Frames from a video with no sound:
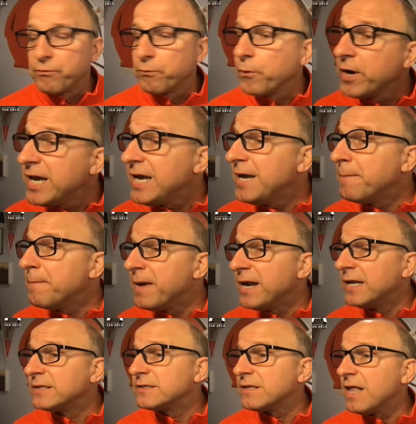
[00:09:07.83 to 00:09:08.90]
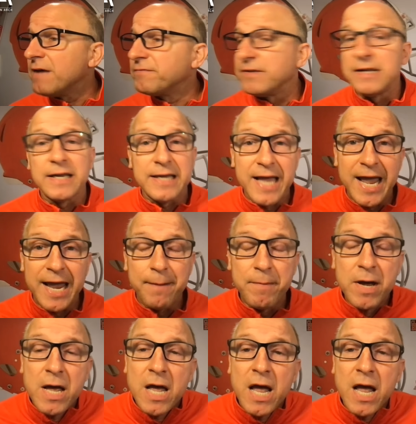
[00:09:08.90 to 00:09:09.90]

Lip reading: 3 minutes left in the game,